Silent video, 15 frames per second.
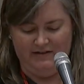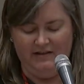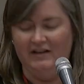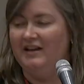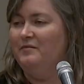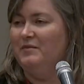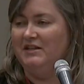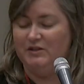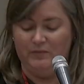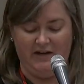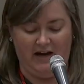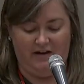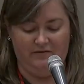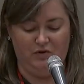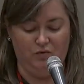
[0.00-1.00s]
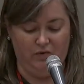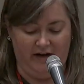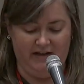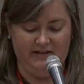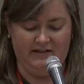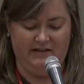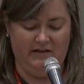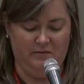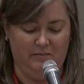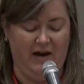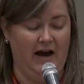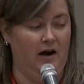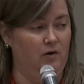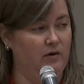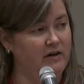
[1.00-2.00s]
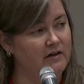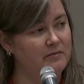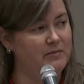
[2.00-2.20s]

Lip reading: It means we have great power,